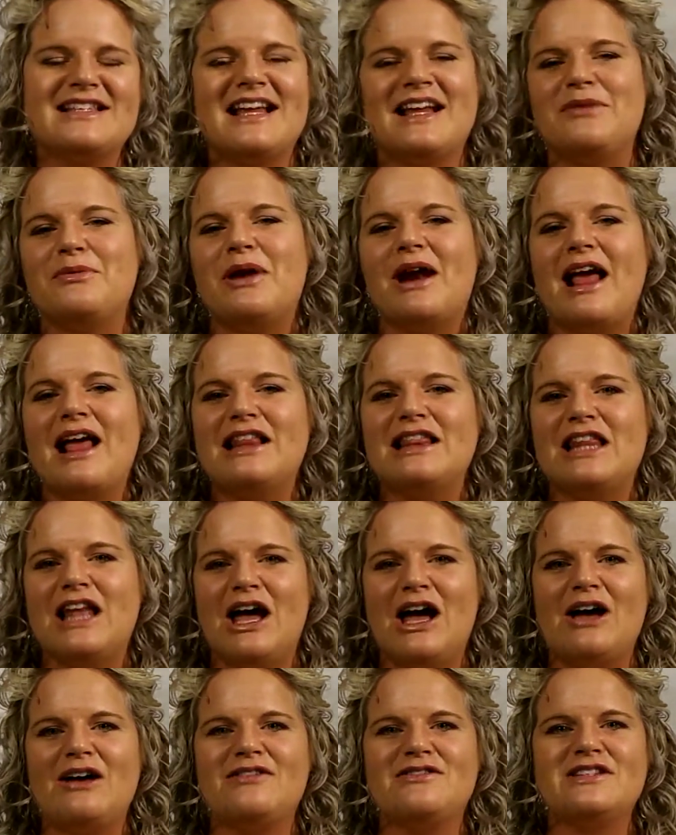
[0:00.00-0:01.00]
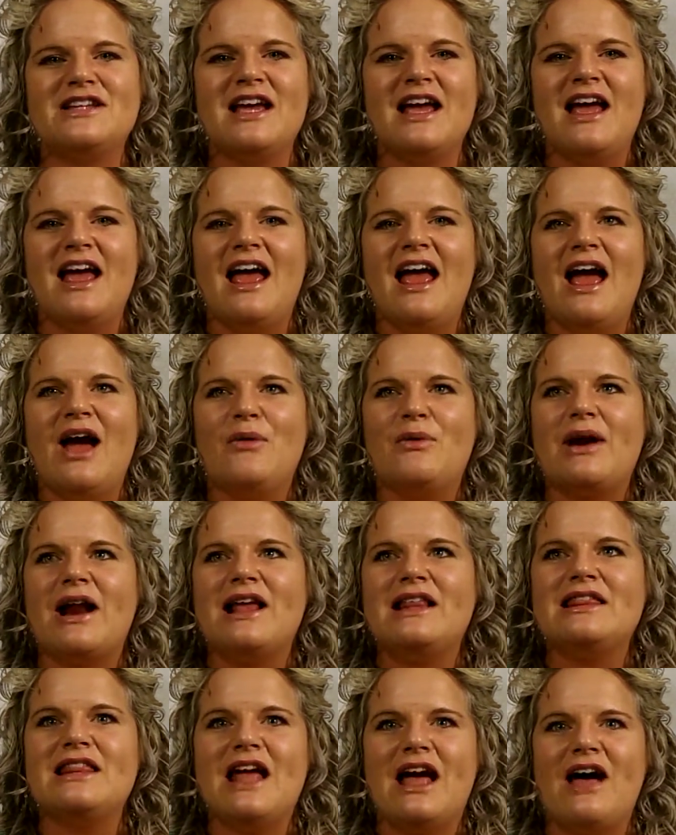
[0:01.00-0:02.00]
And what I love
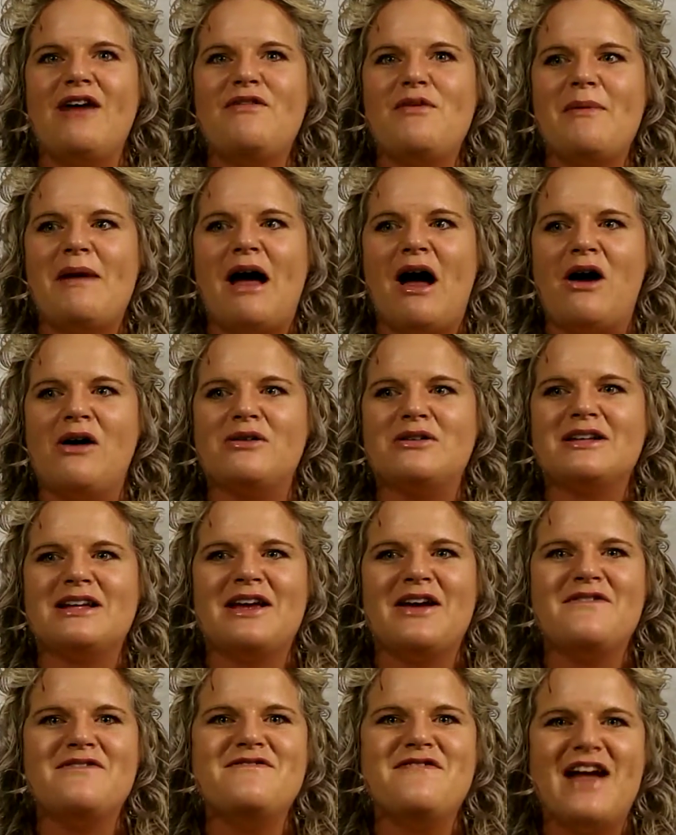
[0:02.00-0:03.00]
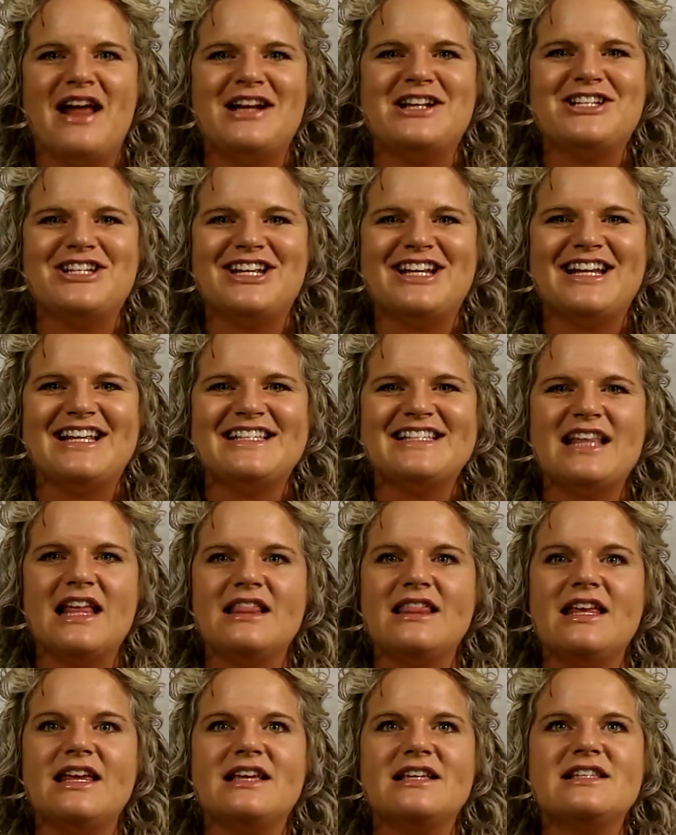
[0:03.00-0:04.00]
about convention is
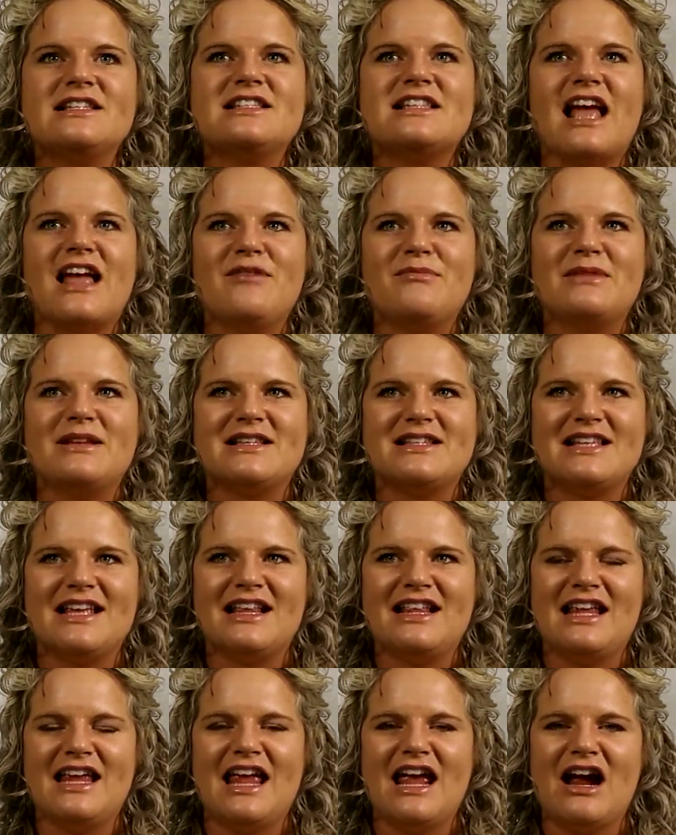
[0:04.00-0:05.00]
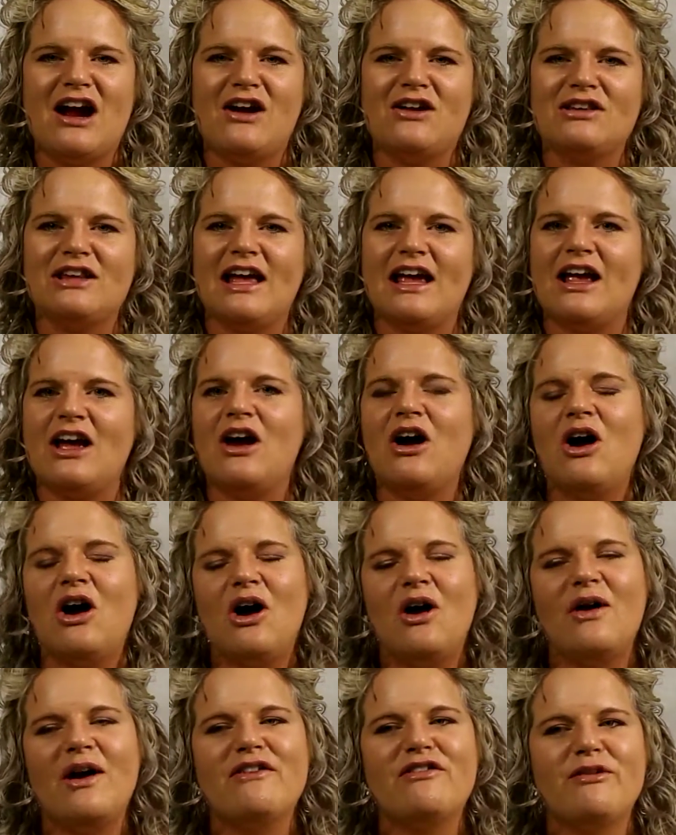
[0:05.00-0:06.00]
that the excitement's in the air. Like,
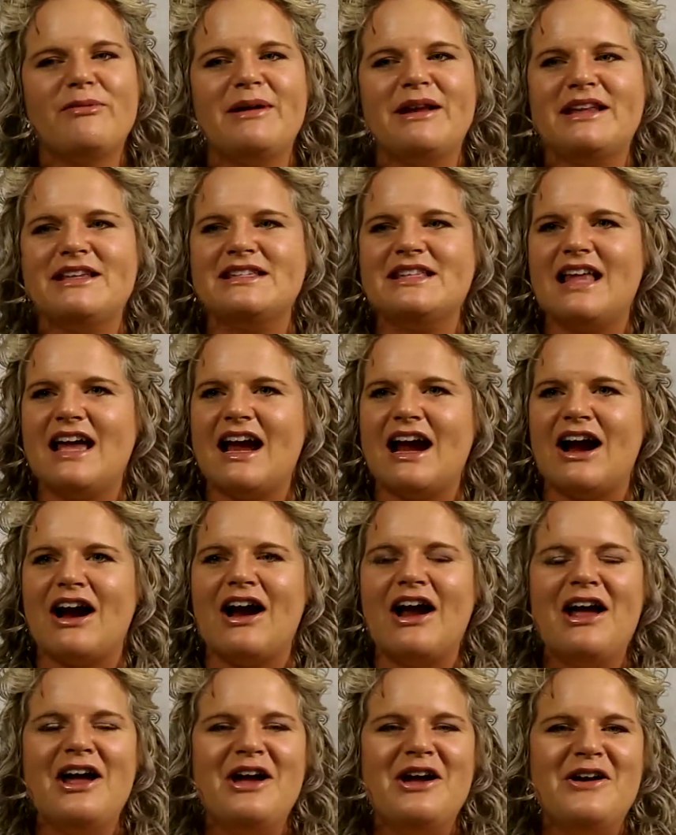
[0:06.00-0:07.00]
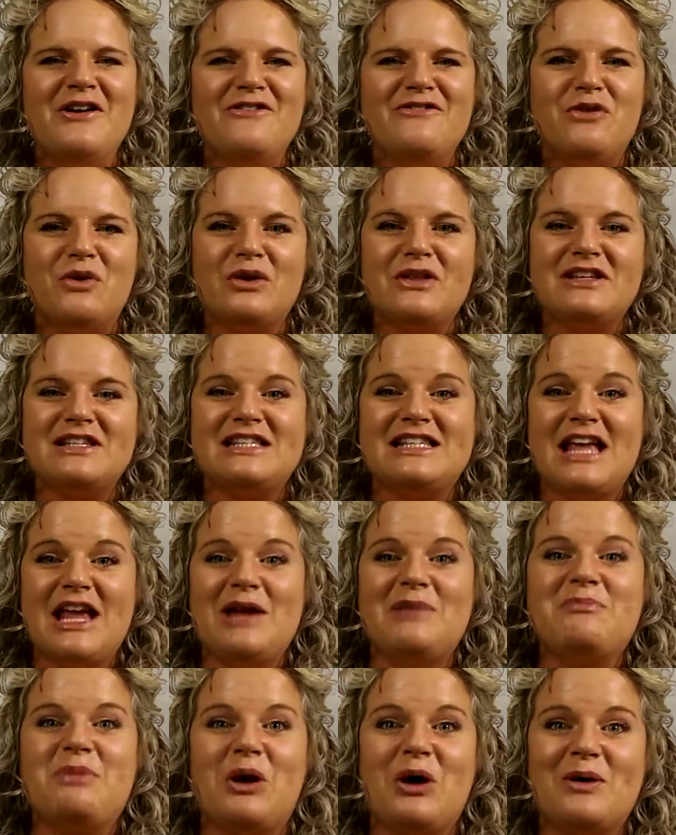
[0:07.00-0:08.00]
everybody's there for the
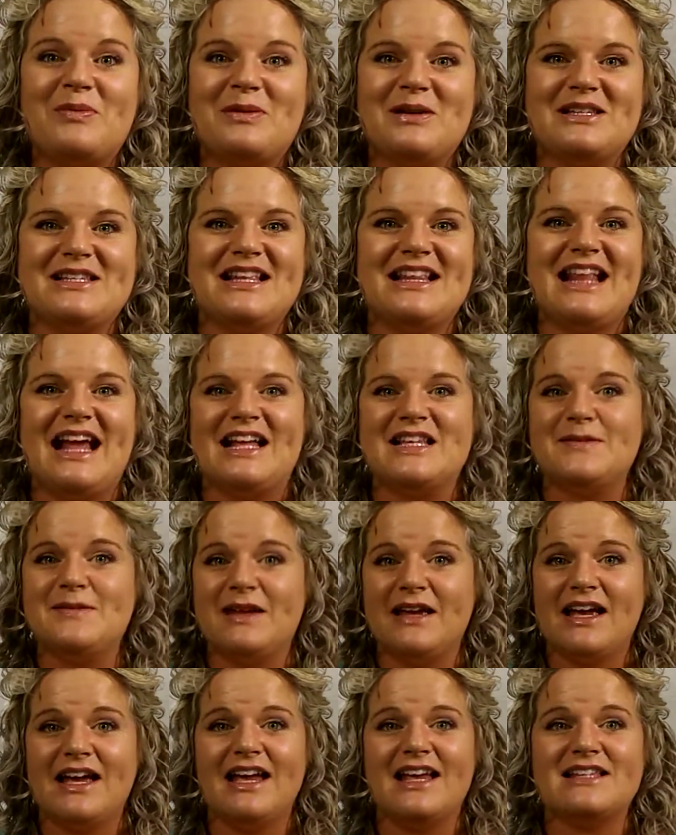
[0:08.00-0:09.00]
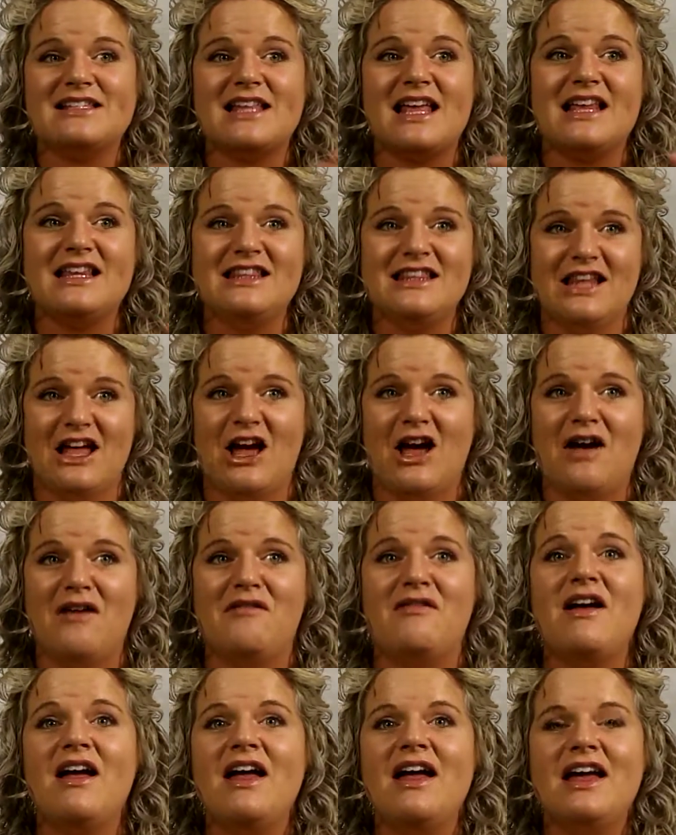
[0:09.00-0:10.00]
same purpose. And that's because they
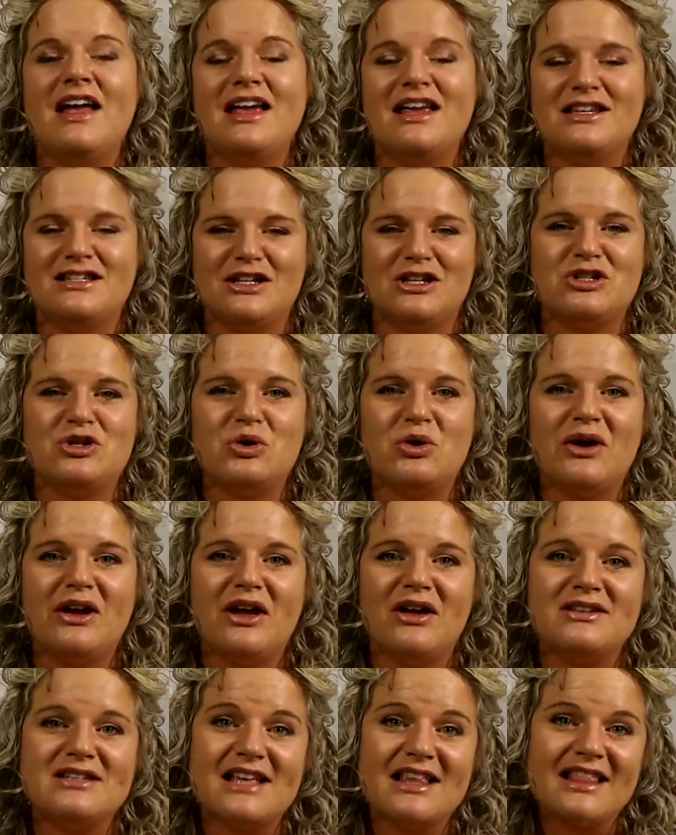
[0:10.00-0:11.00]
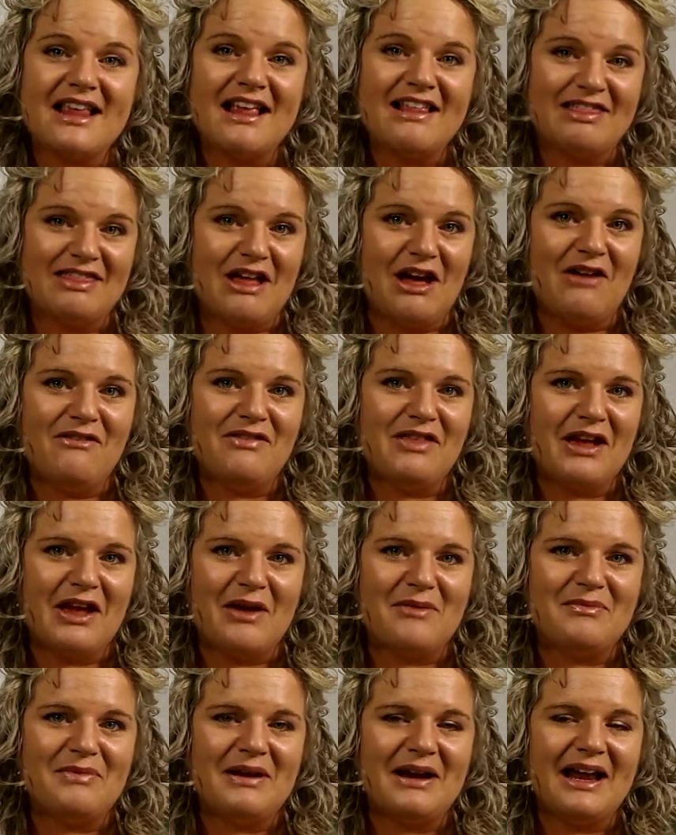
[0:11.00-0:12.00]
love essential oils and they love the
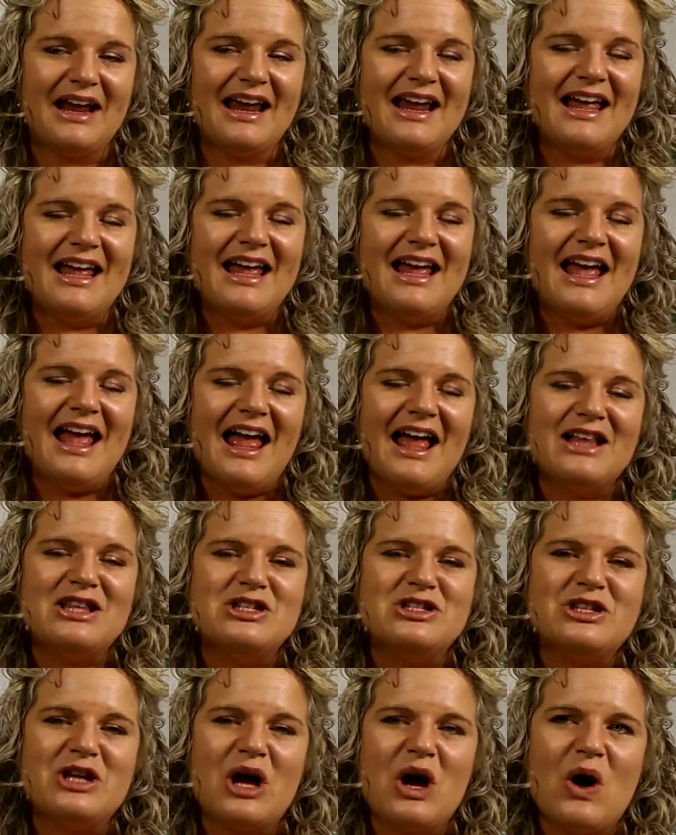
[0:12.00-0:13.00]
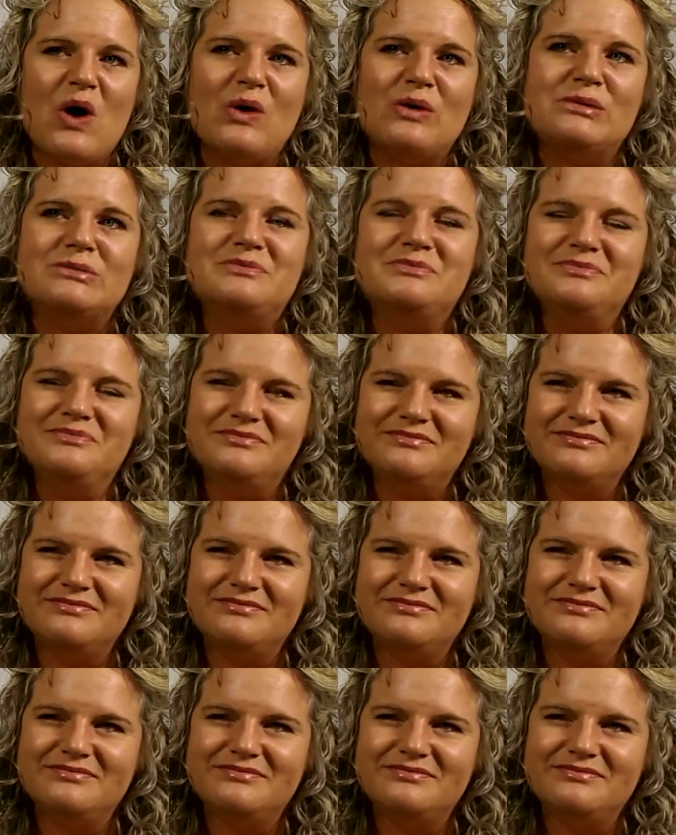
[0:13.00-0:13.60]
company. And so